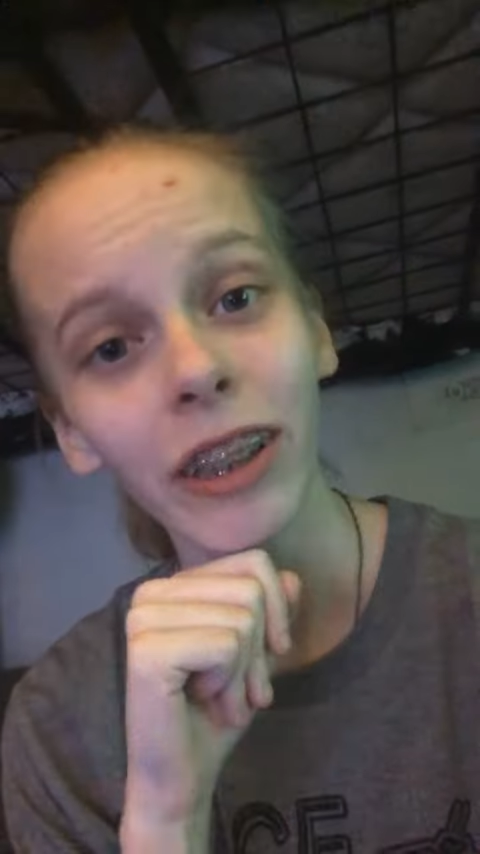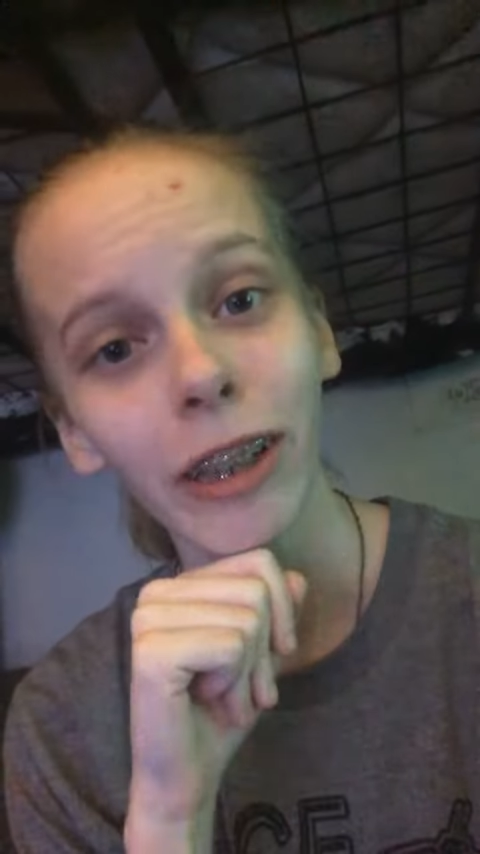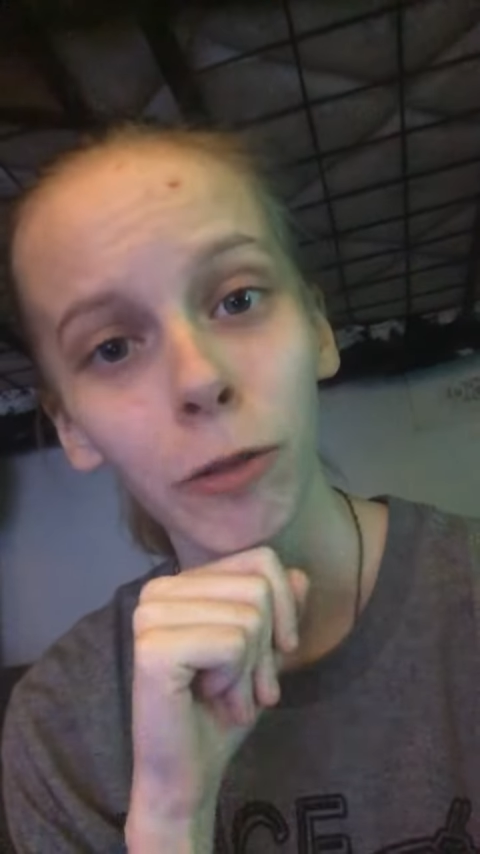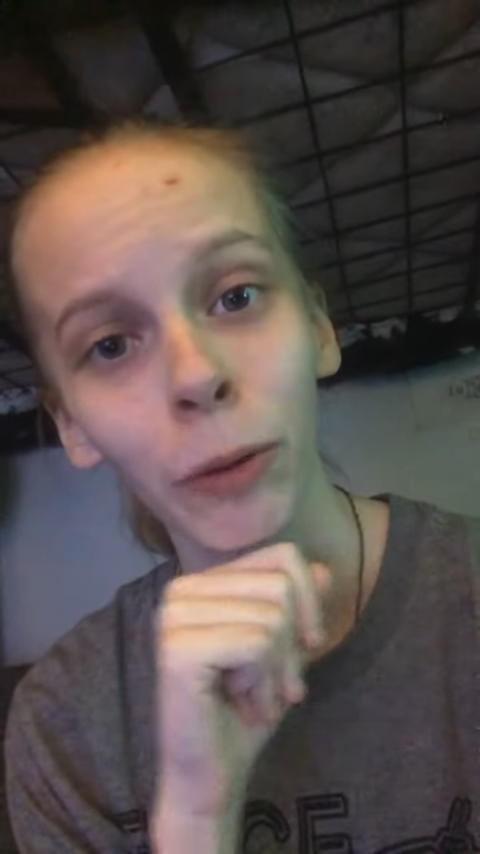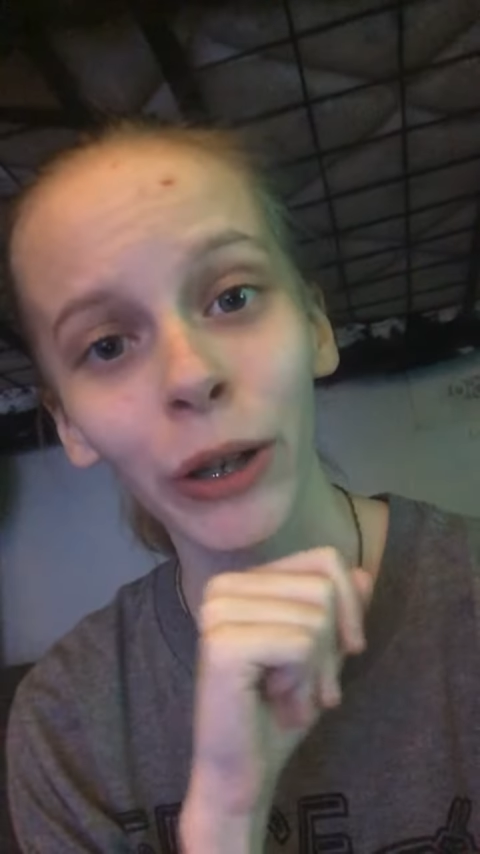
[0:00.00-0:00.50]

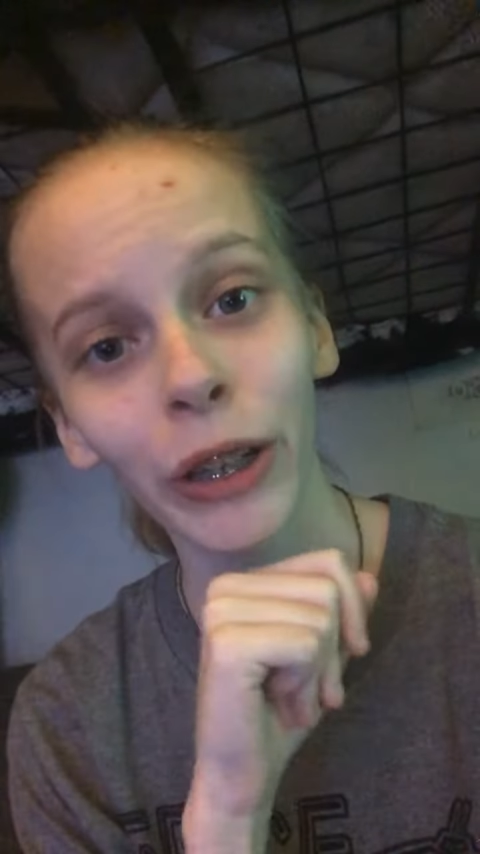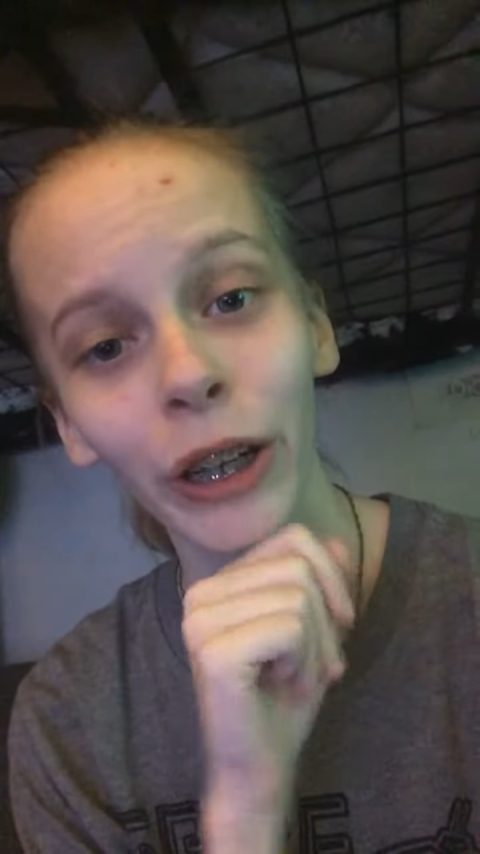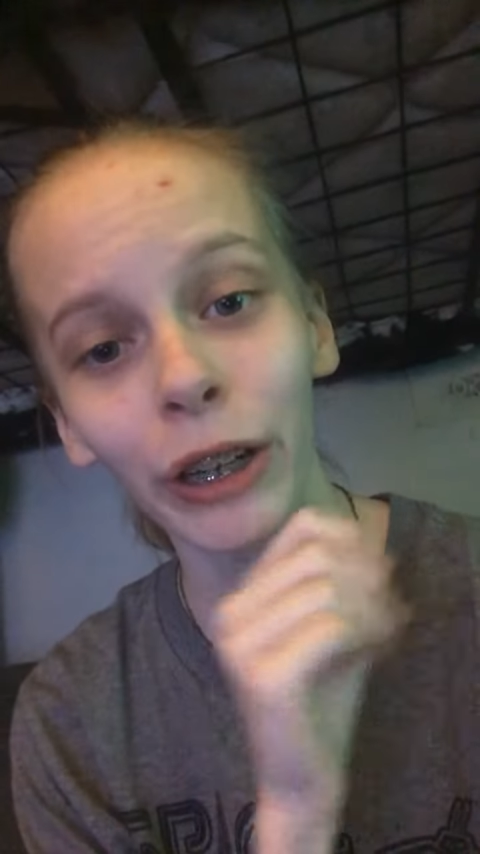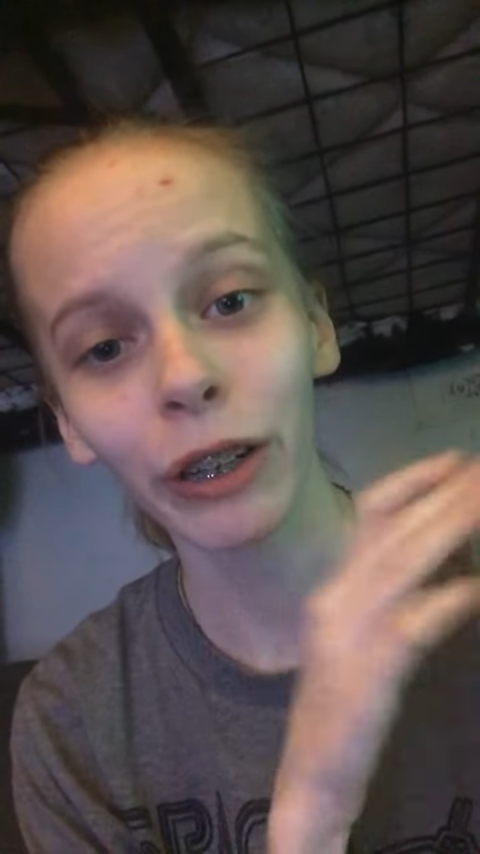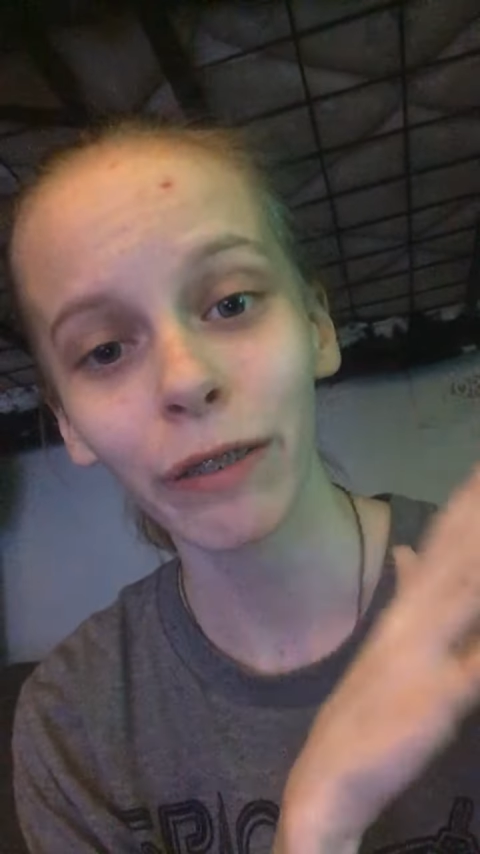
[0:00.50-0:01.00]
is putting
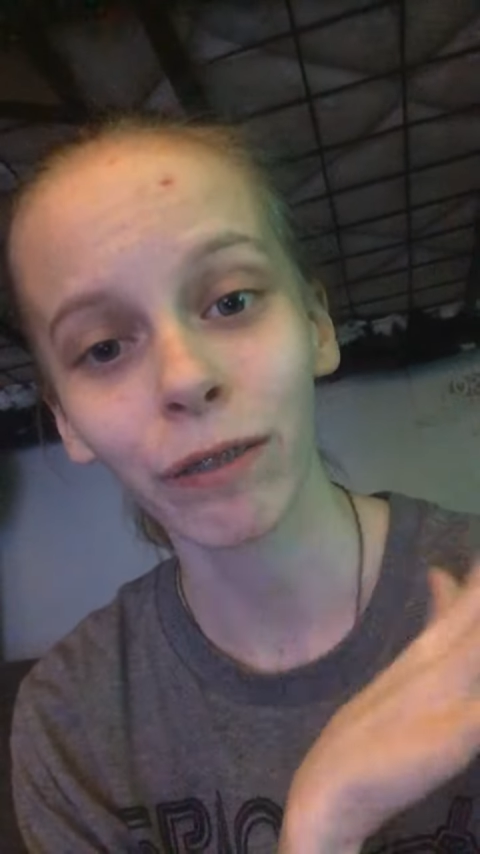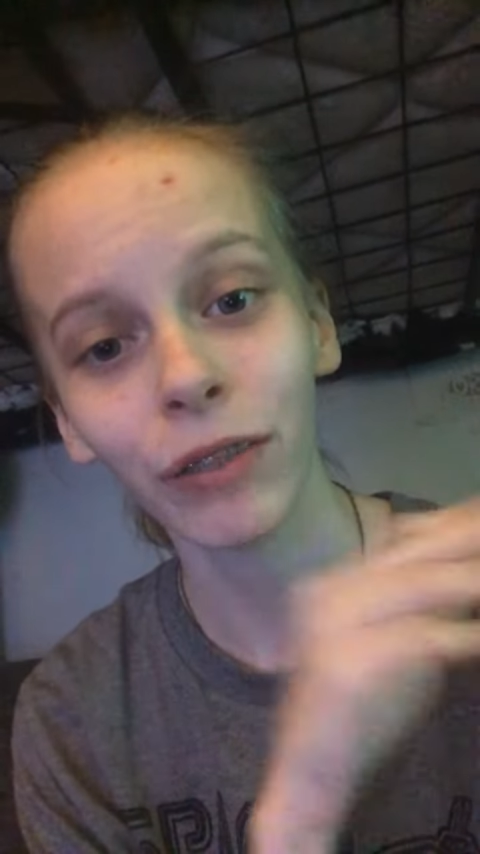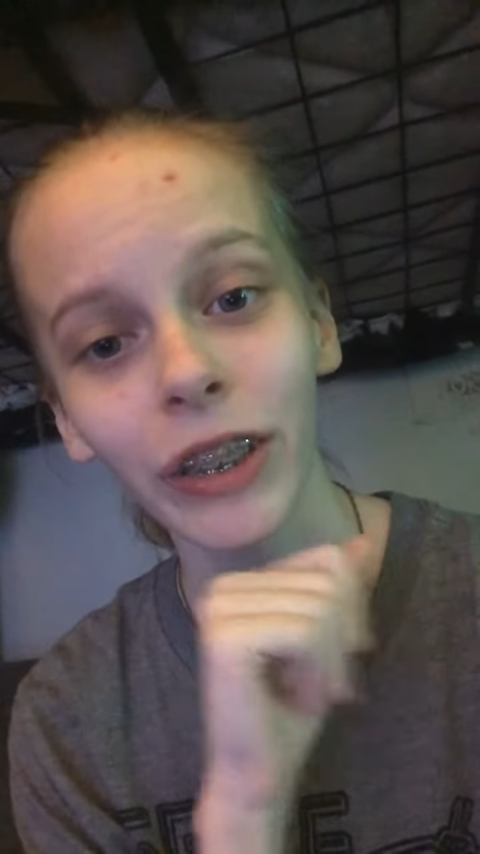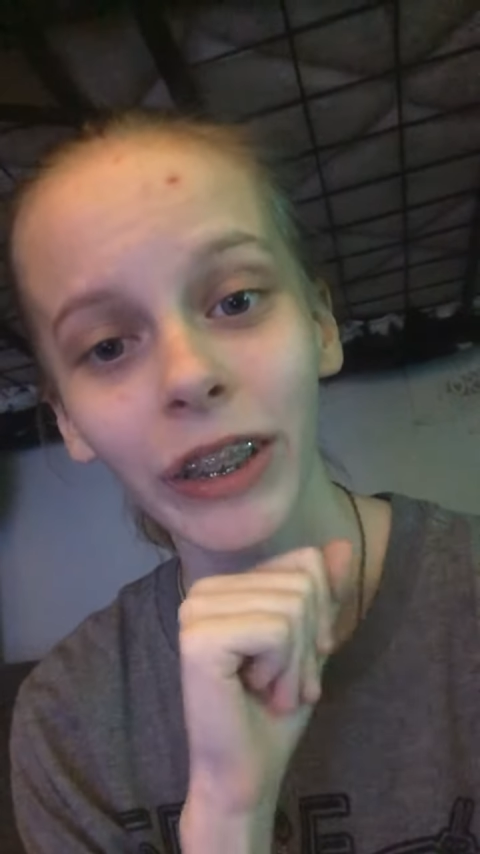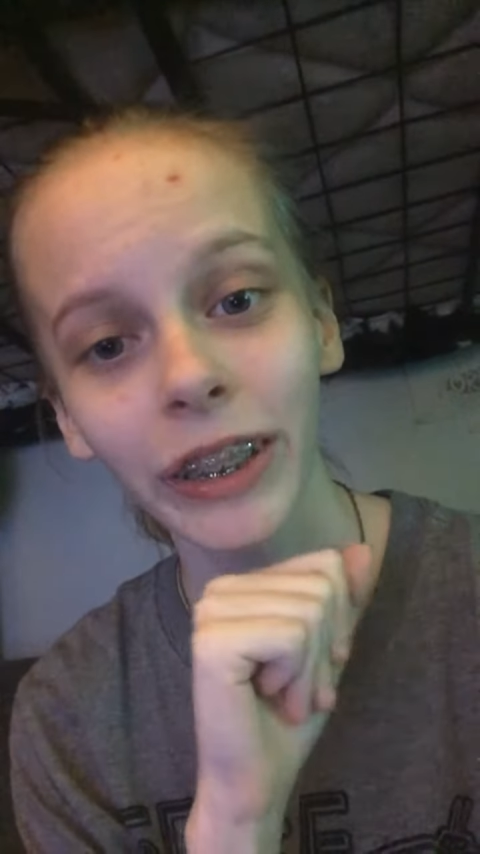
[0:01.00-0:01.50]
her
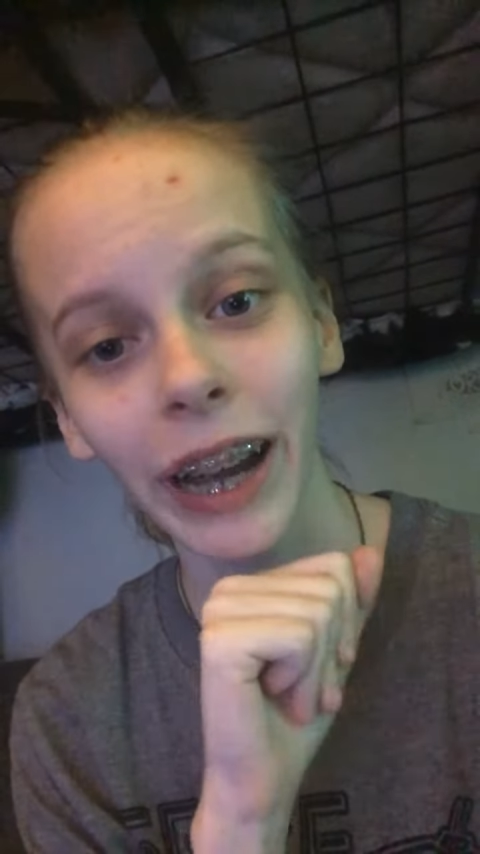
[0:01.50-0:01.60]
vegan